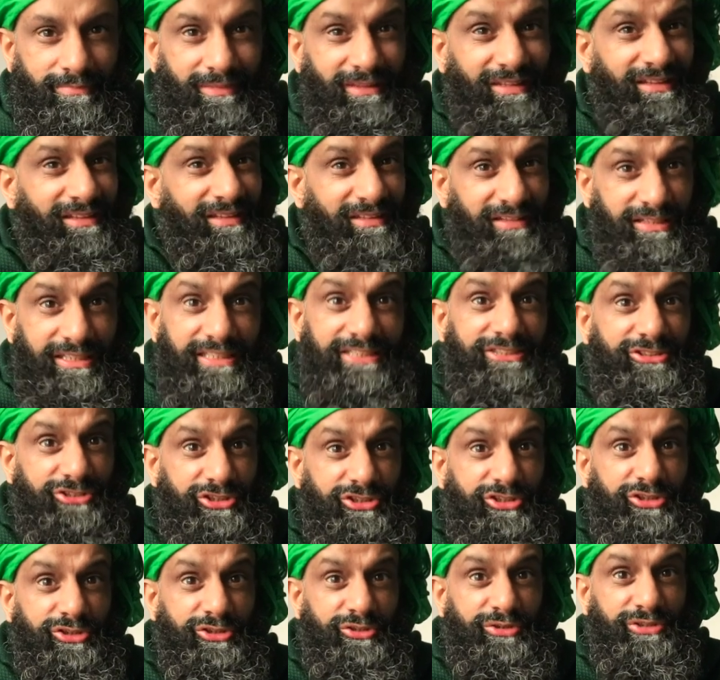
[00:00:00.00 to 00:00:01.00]
the least you
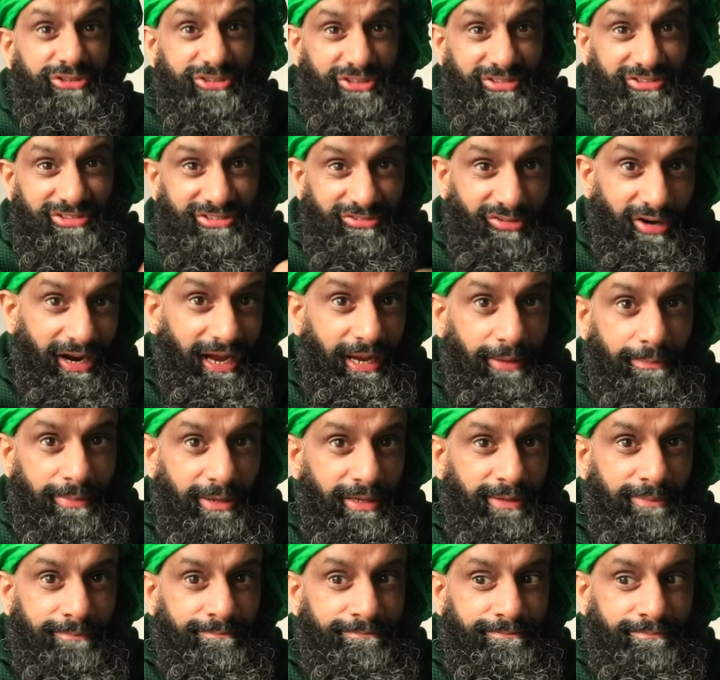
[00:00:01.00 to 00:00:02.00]
could do is subscribe
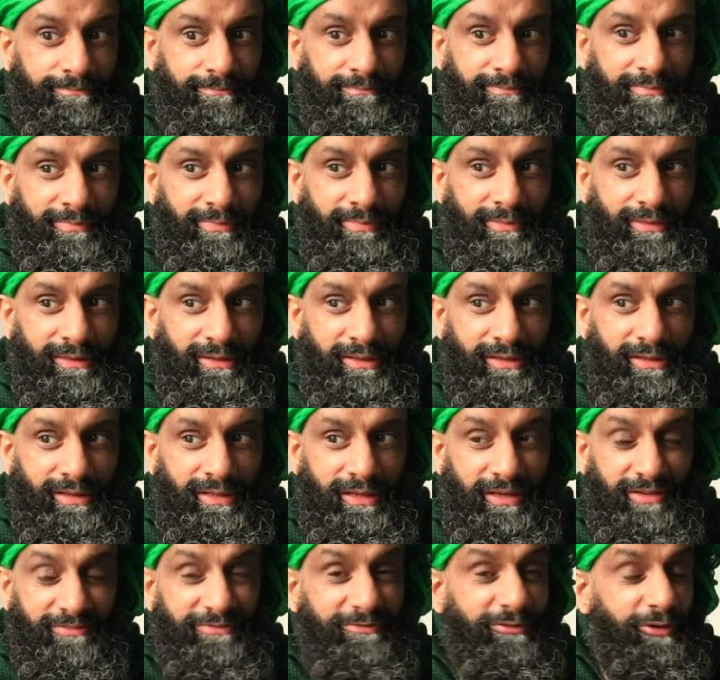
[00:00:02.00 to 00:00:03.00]

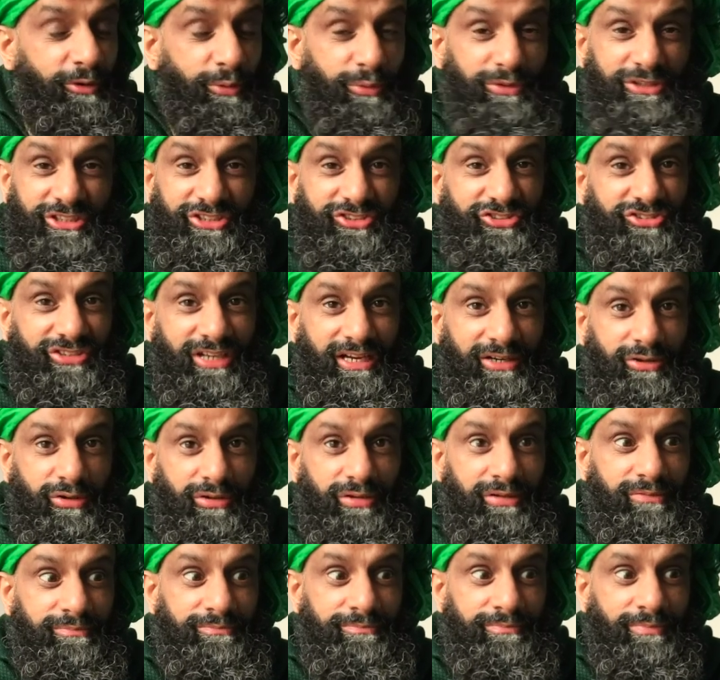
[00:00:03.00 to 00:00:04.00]
and forward this channel,
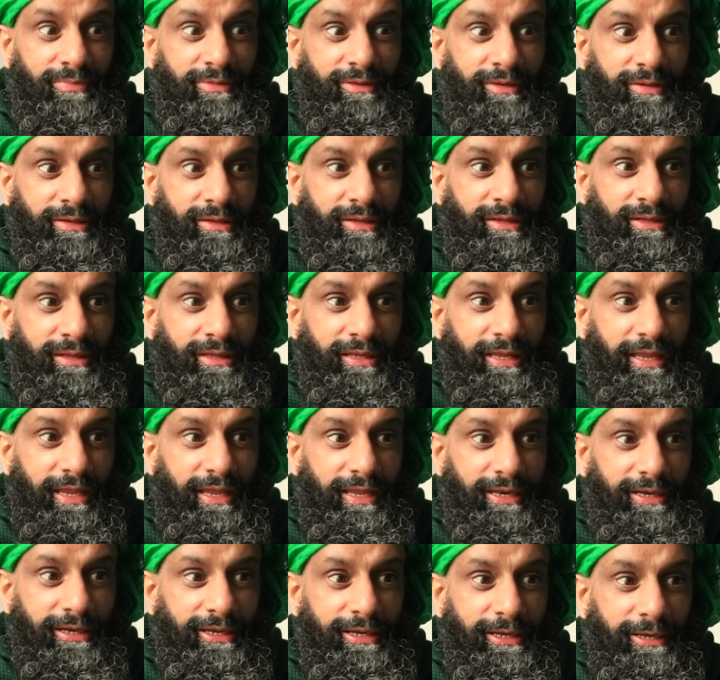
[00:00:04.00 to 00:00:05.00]

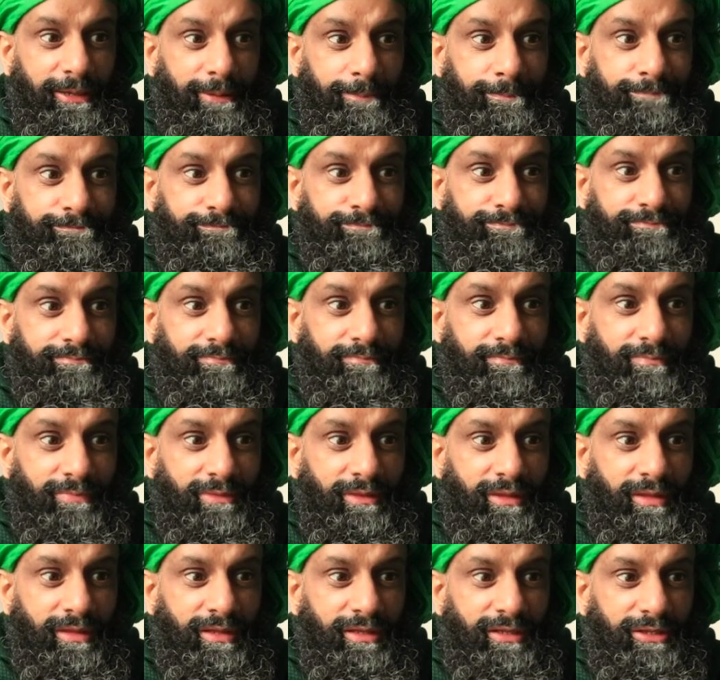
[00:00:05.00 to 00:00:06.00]
and
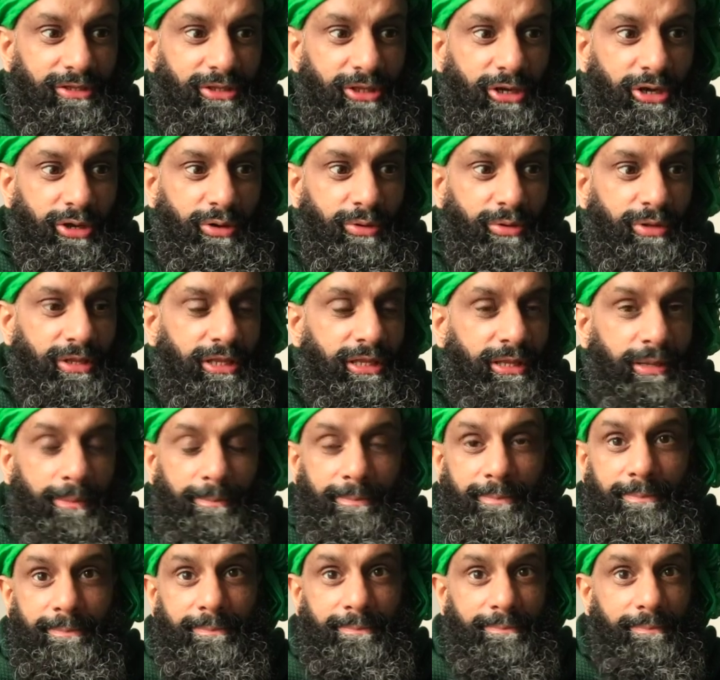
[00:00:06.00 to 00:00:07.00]
you know,
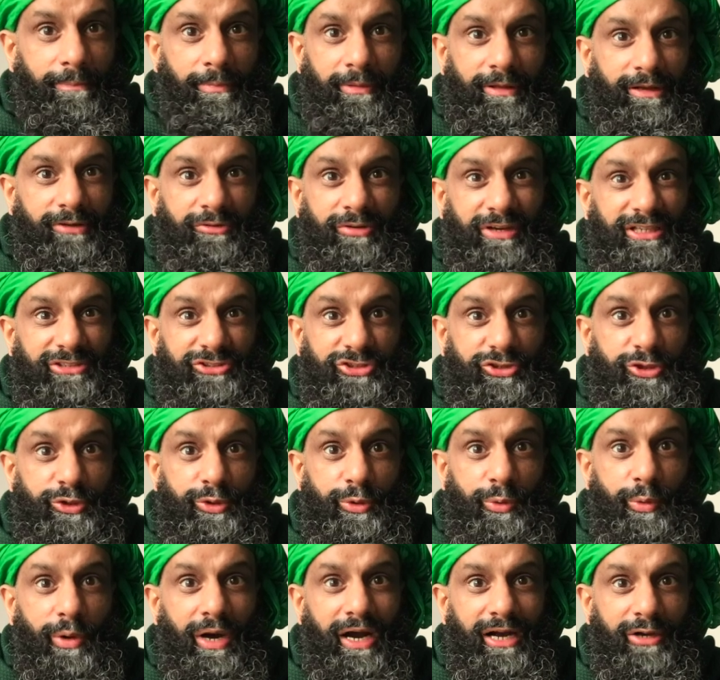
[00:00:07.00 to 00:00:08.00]
create a
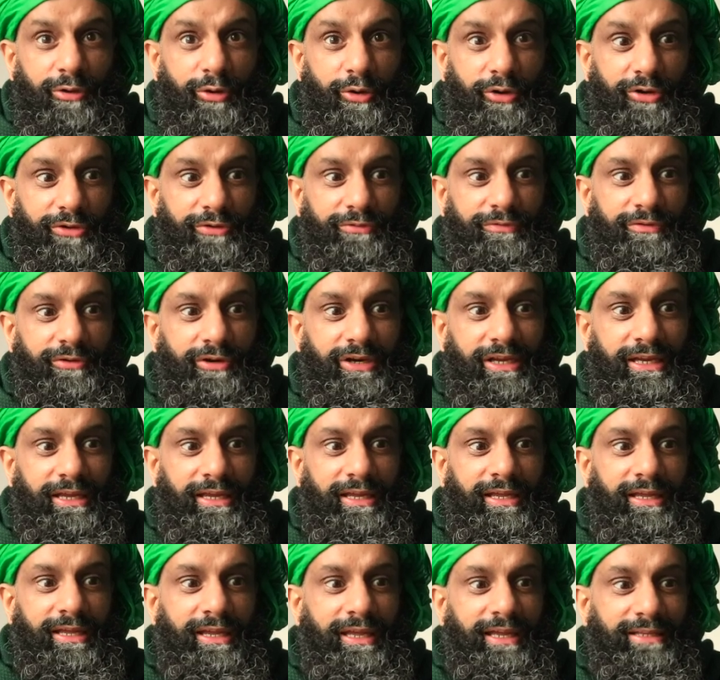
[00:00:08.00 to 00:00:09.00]
QR code for it,
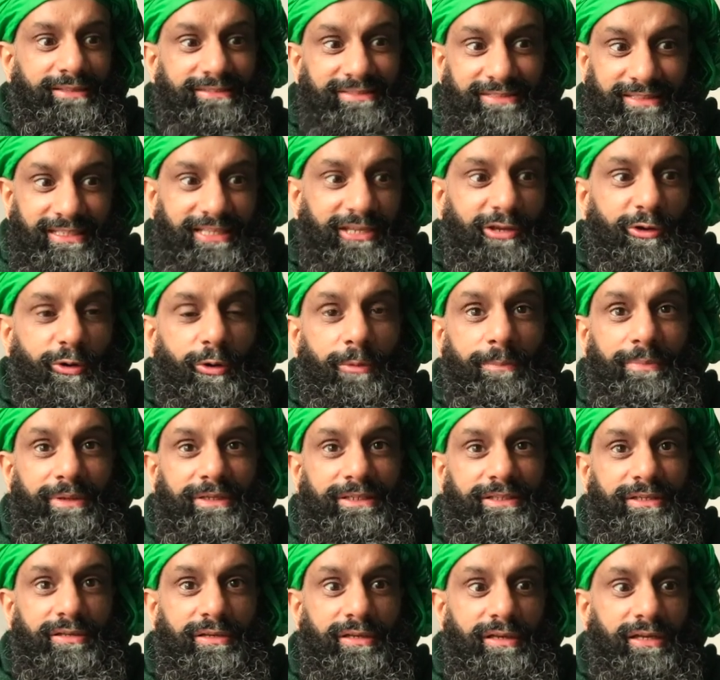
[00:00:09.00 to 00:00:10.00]
stick it up
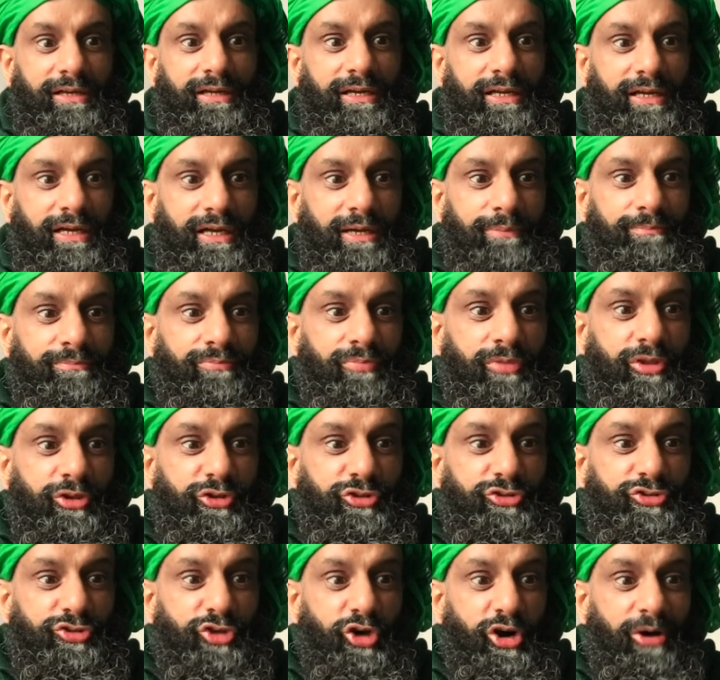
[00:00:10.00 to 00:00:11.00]
in
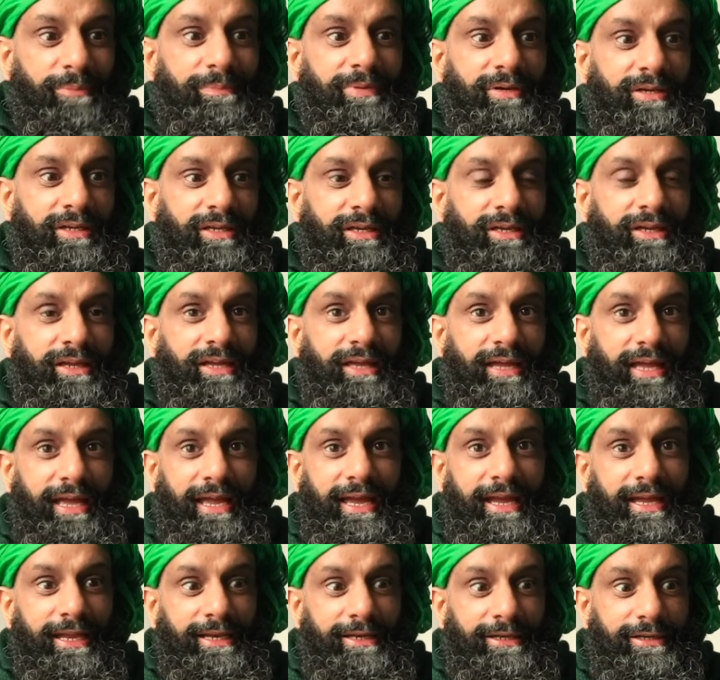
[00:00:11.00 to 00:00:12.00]
your shop,
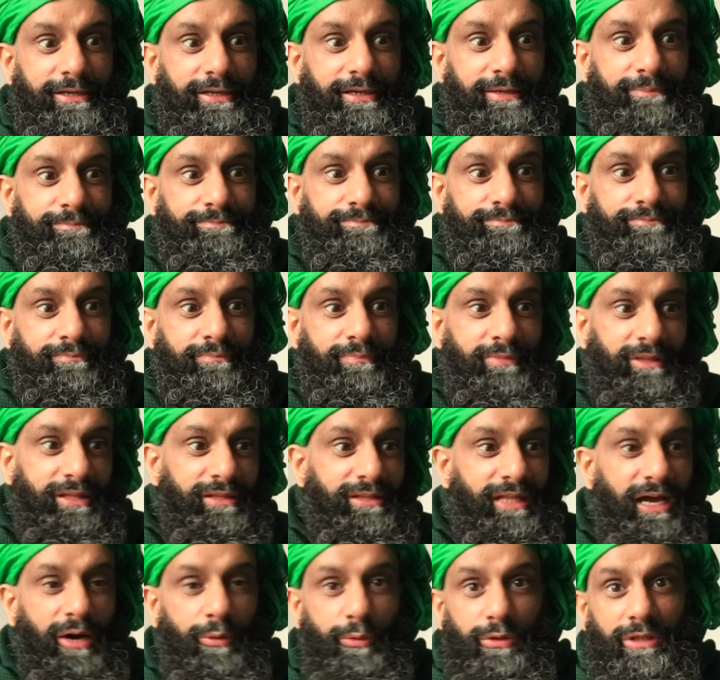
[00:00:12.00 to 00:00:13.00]
and
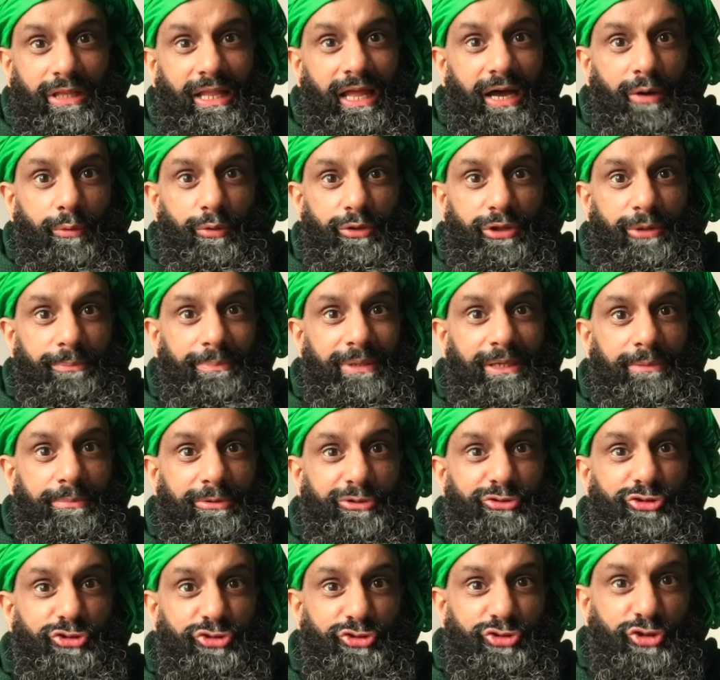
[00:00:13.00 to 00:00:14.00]
that will allow other people
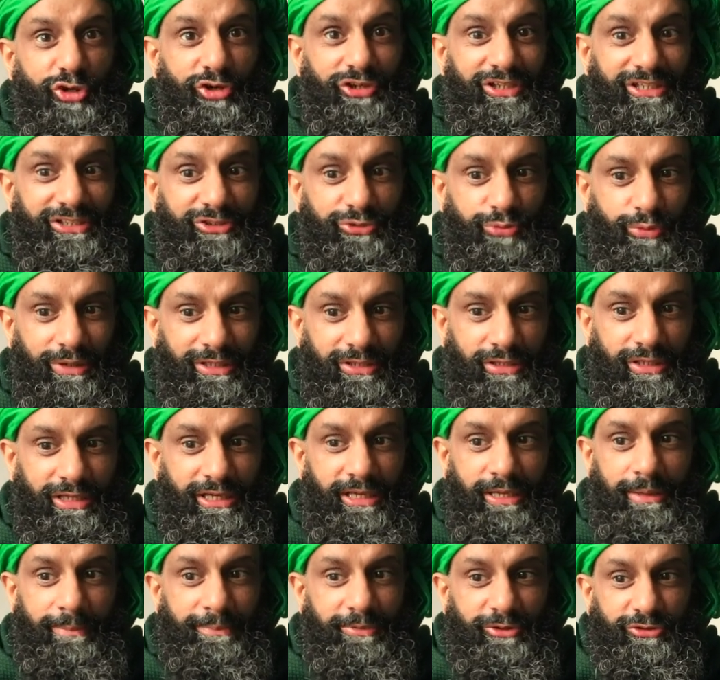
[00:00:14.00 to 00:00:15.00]
to join as well,
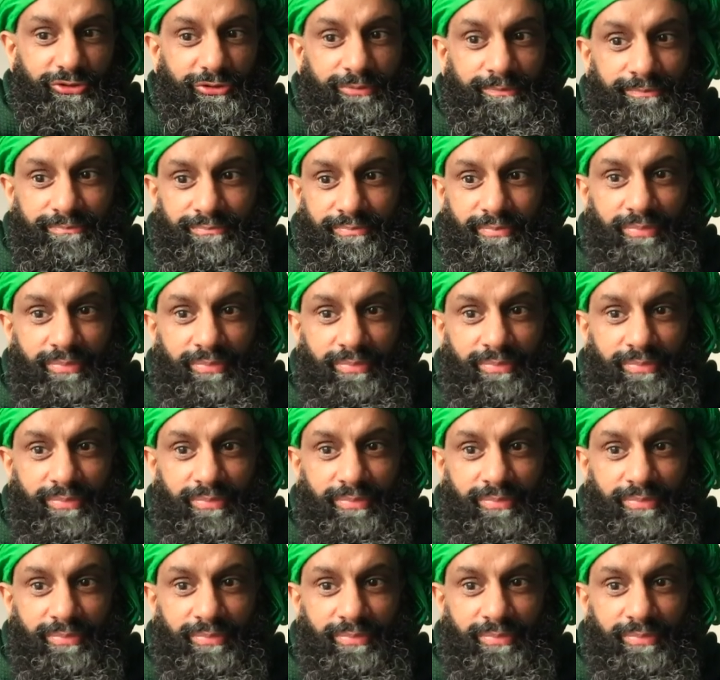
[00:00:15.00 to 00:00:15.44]
because